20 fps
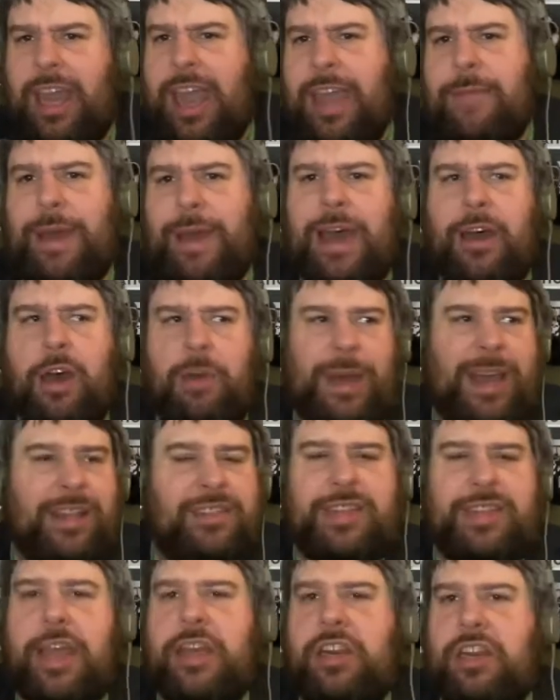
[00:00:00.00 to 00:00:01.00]
out about
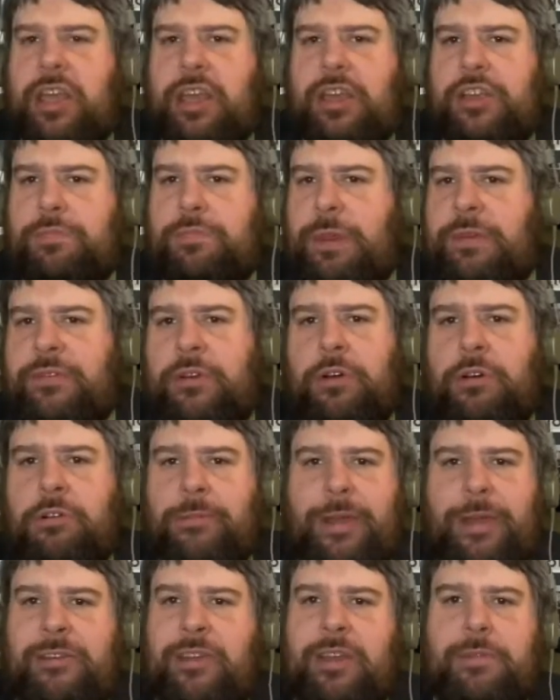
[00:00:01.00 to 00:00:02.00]
10 years before
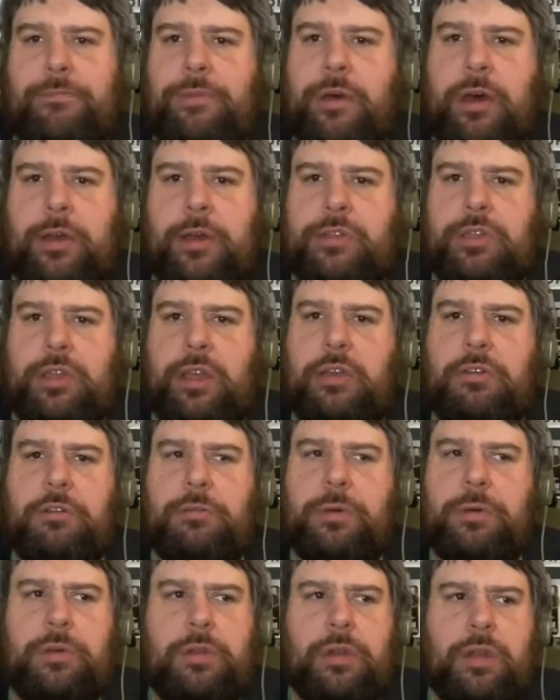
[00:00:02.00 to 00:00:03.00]
American Pie 2,
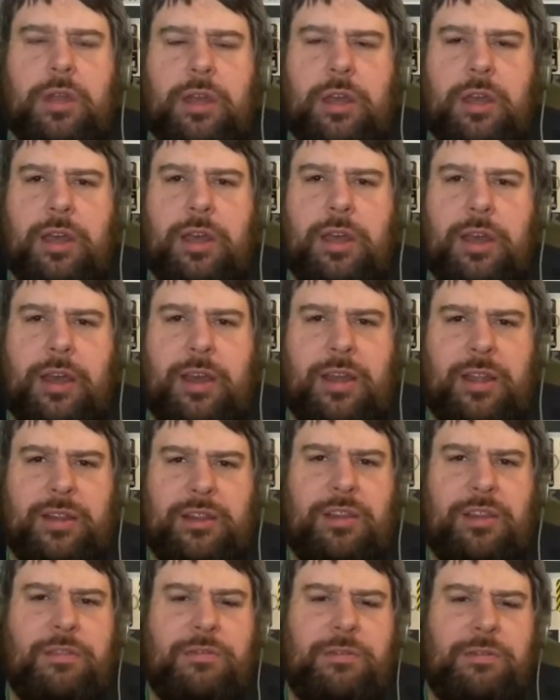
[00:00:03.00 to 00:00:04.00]
but uh, I
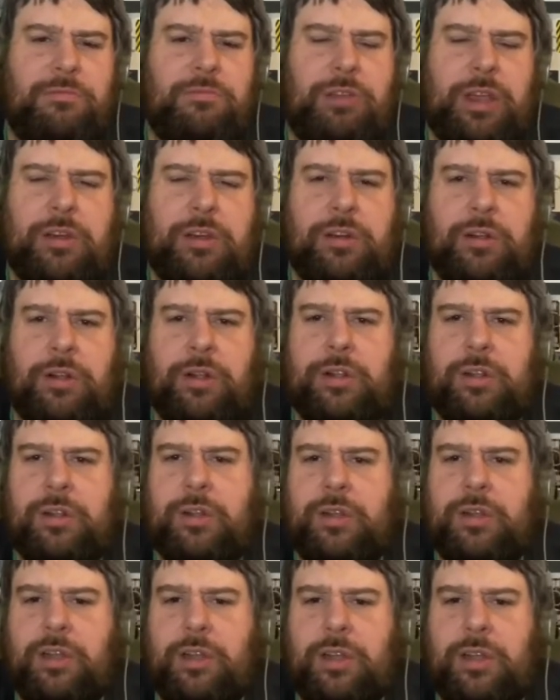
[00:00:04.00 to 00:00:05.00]
do recall,
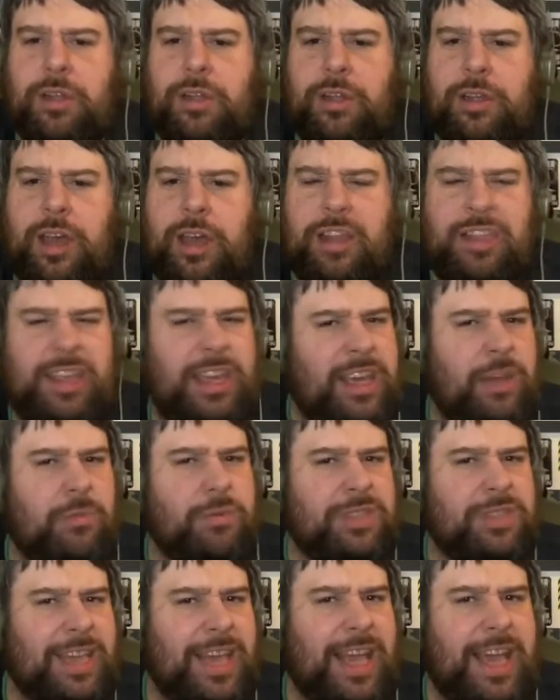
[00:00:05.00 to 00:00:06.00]
I think it
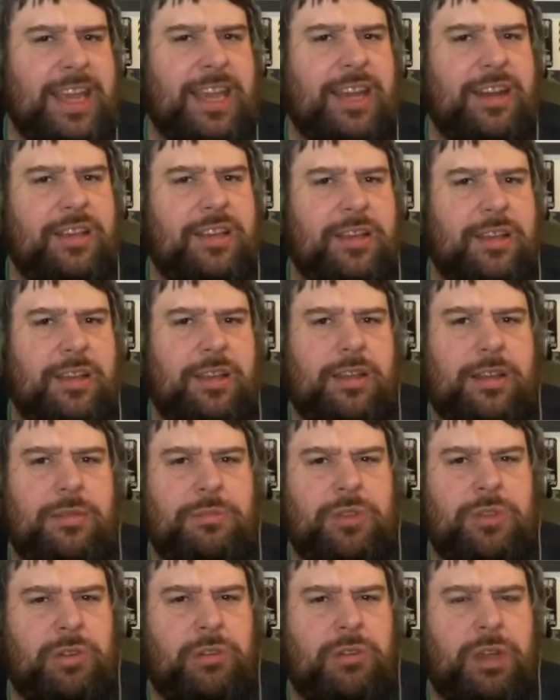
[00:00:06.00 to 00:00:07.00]
was Laid, I'm
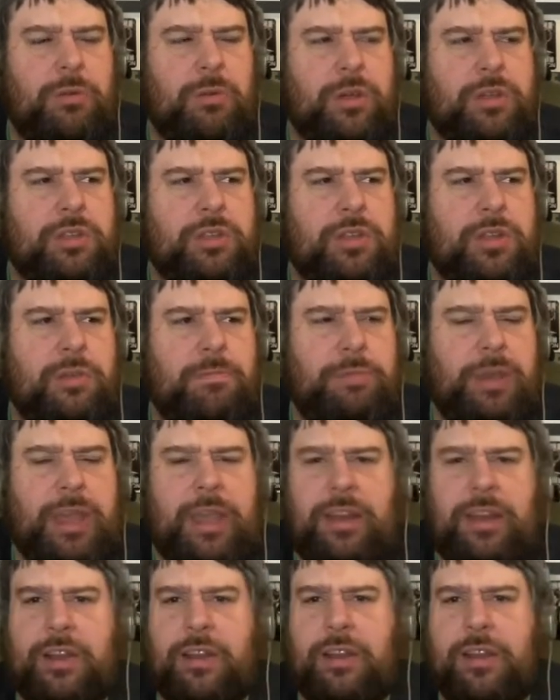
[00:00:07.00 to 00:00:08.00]
sure it was,
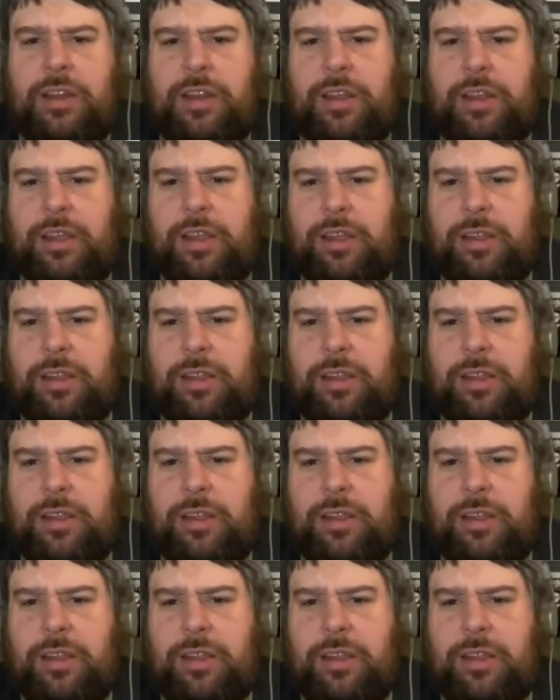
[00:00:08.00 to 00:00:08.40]
being on the,